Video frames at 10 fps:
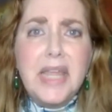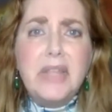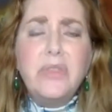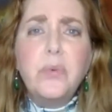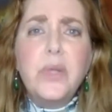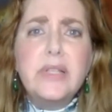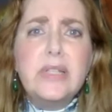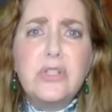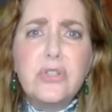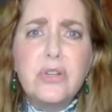in the
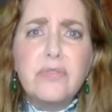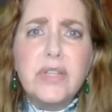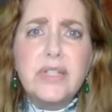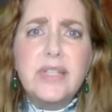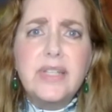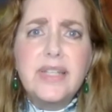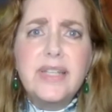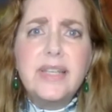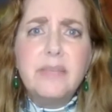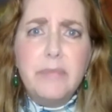willing servant
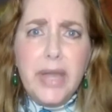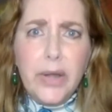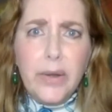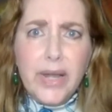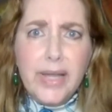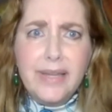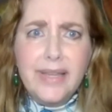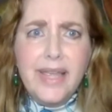Mary.